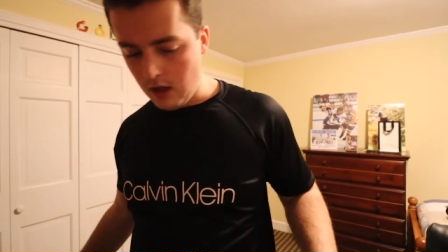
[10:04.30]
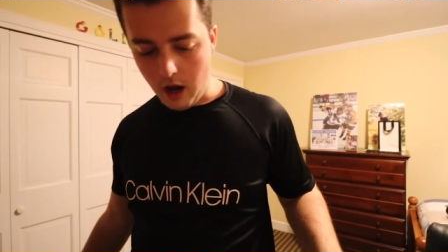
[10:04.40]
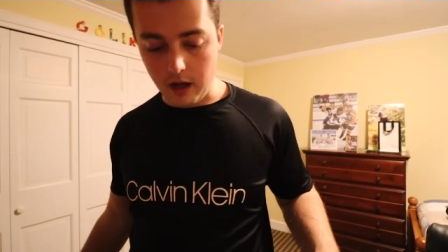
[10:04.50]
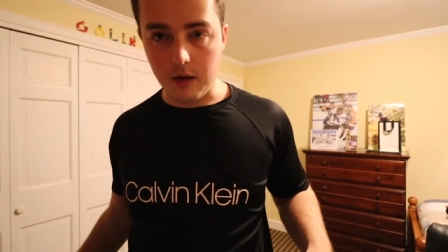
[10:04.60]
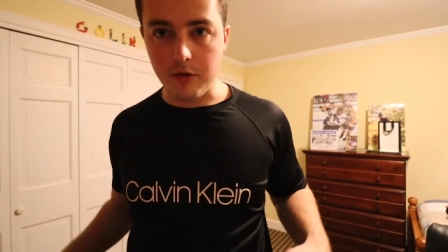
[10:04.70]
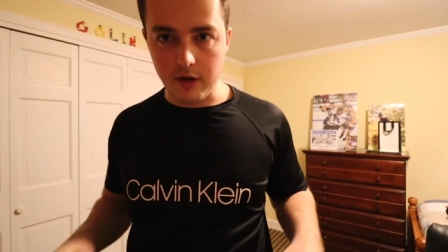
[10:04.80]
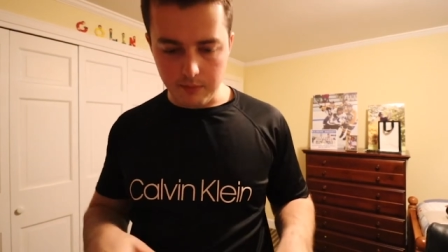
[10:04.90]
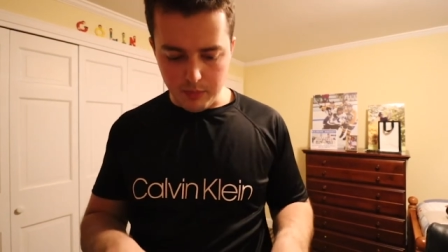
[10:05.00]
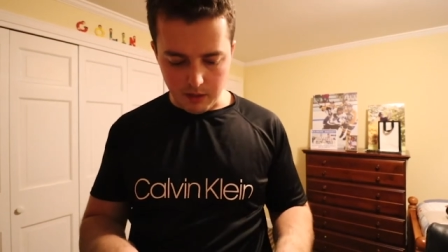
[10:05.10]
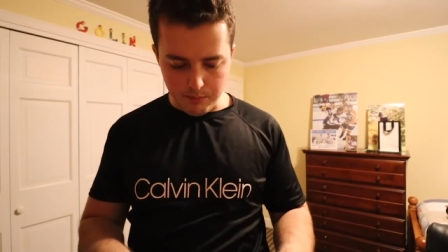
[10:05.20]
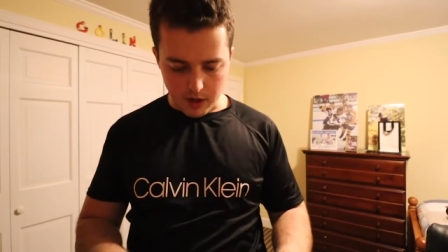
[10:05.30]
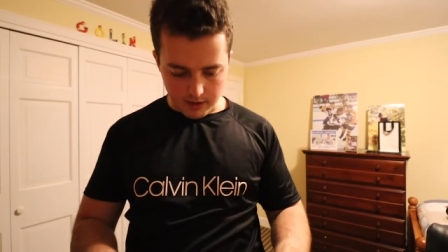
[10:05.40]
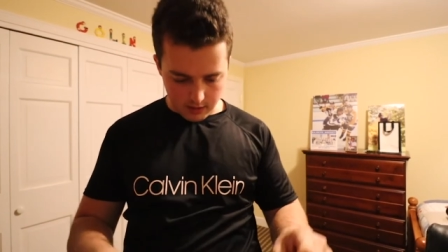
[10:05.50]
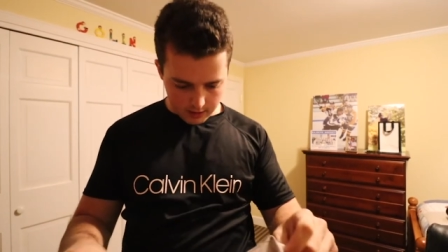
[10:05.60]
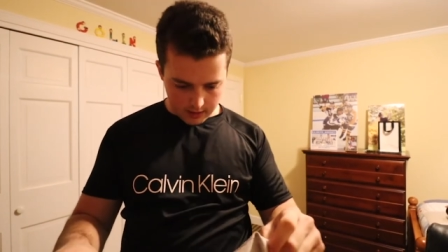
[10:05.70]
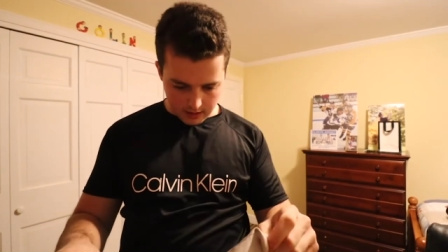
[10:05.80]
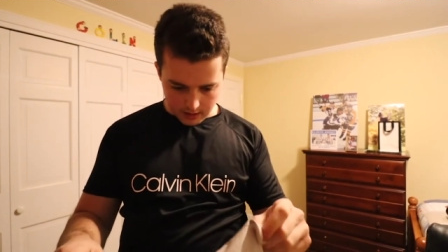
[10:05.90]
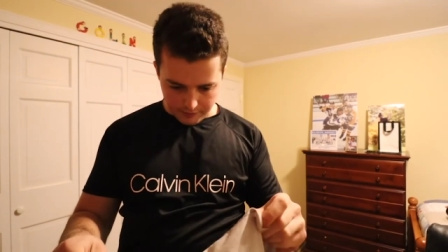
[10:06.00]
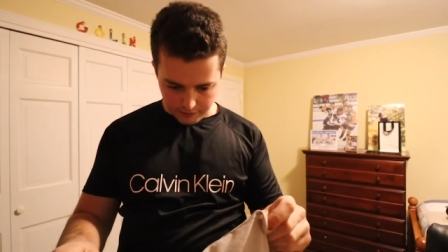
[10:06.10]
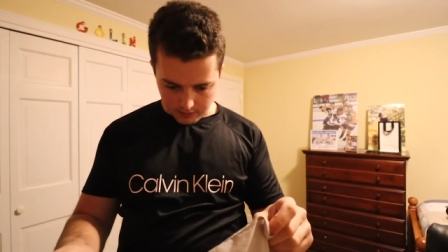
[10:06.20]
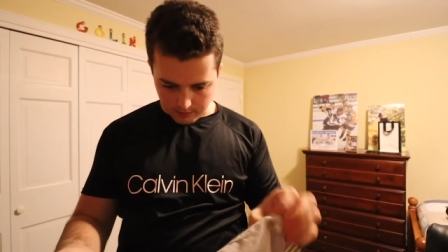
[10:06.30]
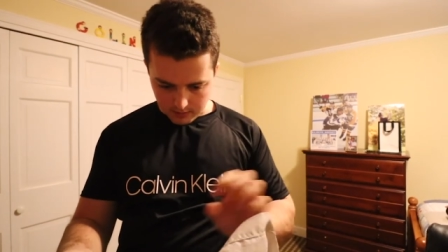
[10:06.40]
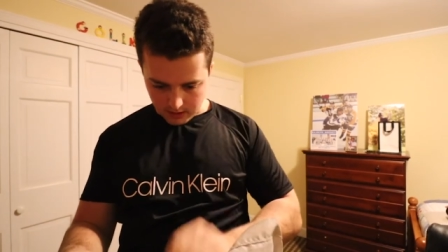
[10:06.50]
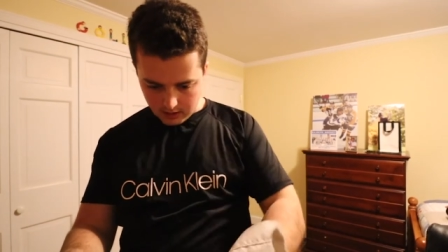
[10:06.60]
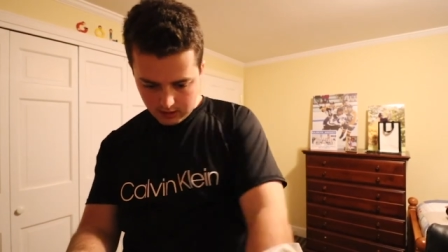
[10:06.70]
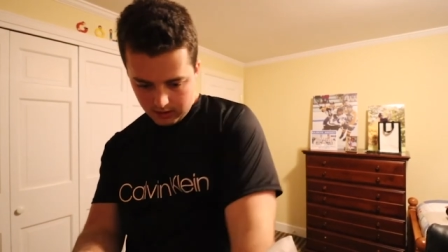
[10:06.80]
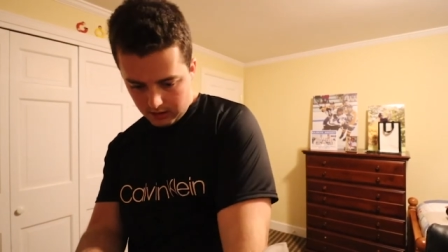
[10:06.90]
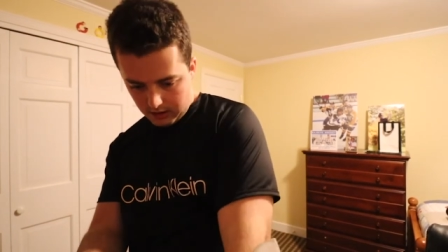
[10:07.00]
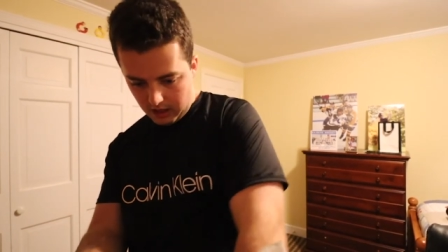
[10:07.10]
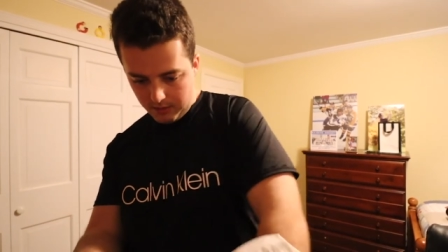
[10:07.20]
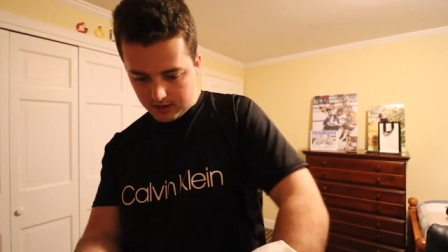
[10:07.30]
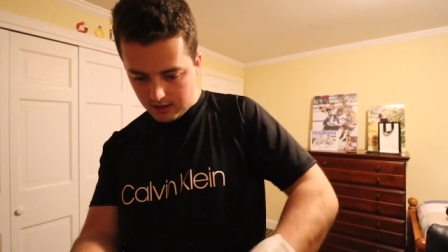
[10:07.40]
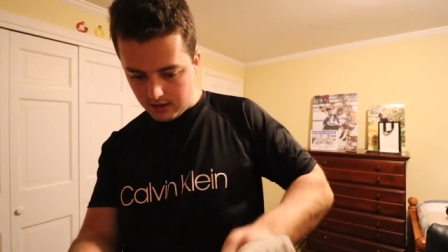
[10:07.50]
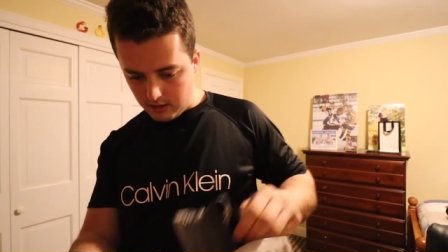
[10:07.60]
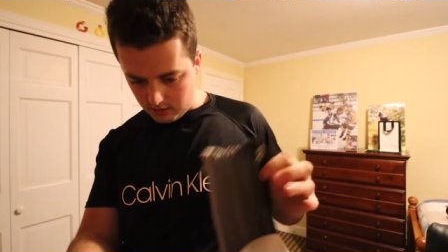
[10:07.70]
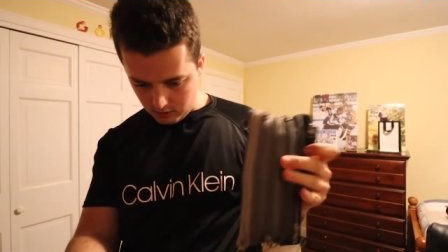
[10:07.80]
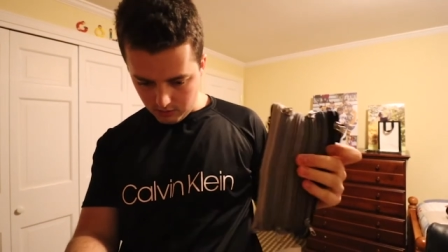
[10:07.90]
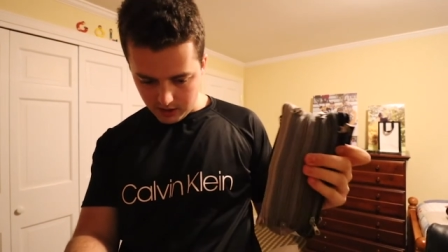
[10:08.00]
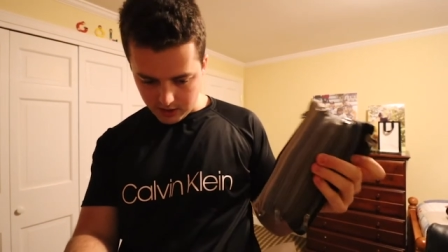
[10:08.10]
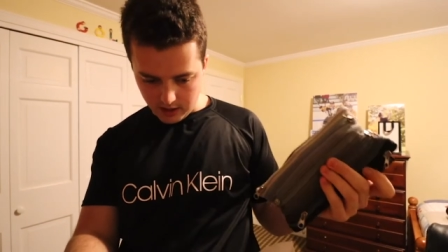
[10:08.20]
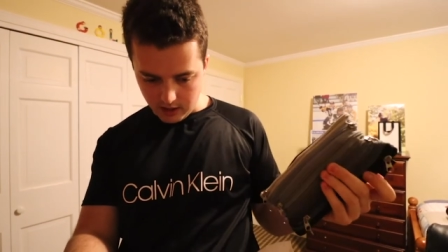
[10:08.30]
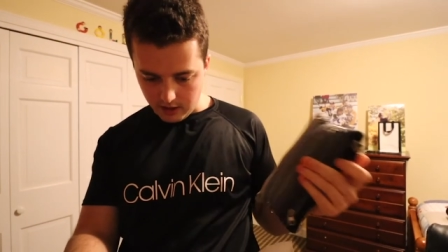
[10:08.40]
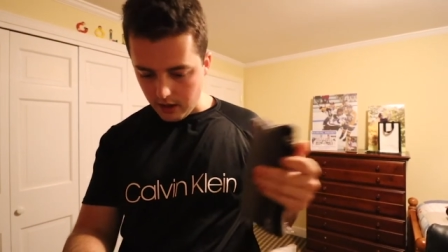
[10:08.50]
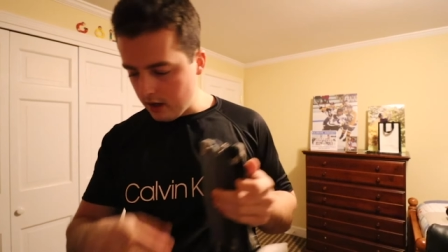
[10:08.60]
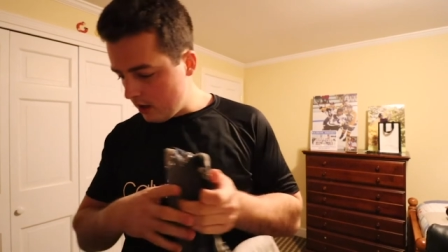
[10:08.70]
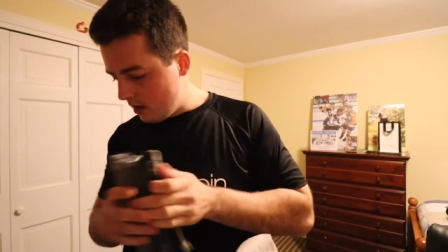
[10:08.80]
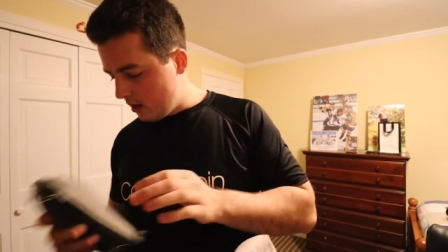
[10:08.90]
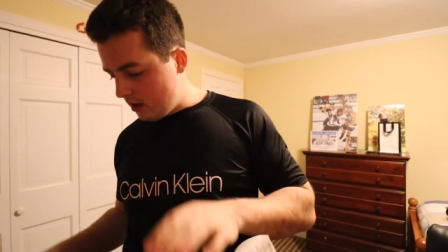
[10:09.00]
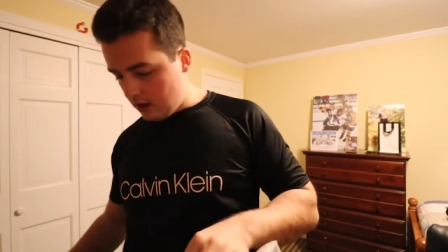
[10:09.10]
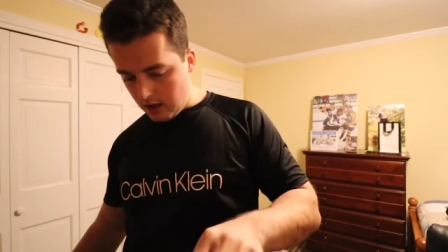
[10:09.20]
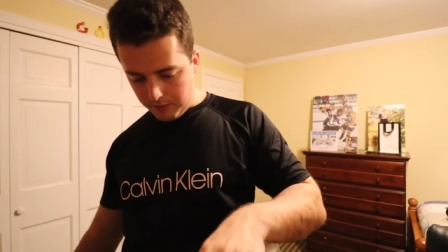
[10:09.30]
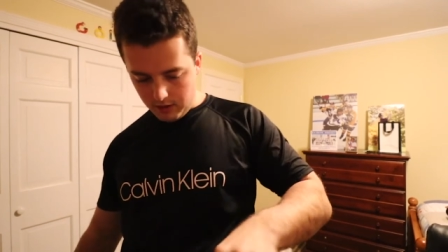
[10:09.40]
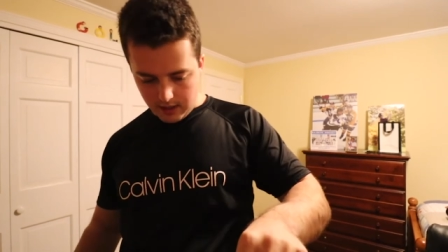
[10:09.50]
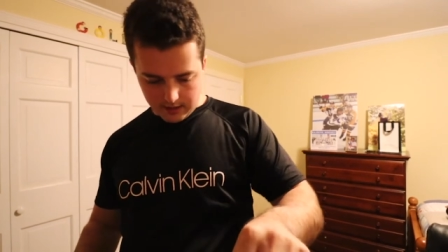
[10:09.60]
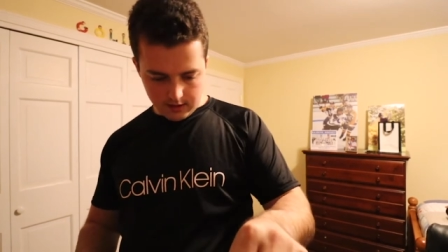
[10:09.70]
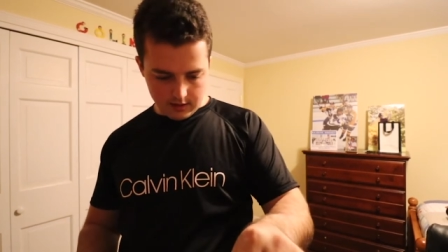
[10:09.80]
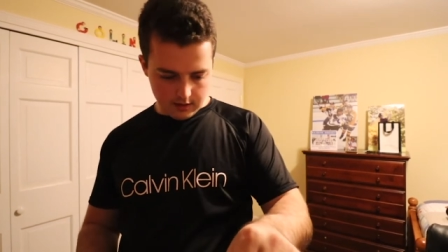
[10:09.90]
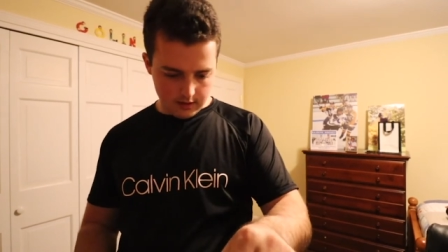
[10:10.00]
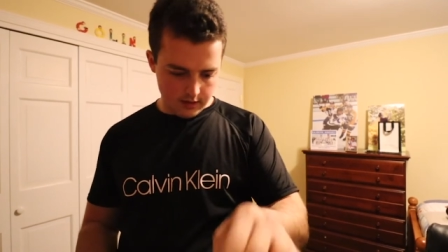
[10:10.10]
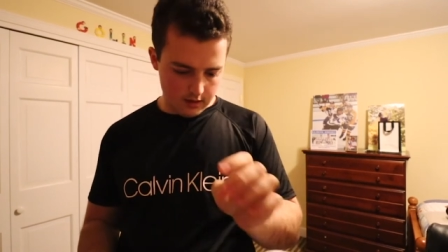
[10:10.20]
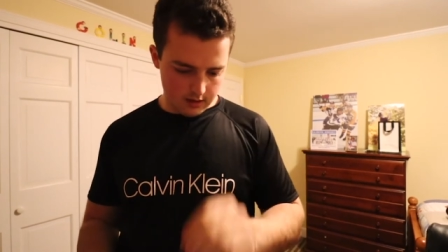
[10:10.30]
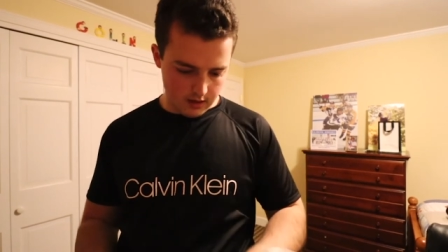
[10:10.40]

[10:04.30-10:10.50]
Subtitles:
I got a pretty big bundle in there from Amazon, a whole bunch of gear, a couple lenses.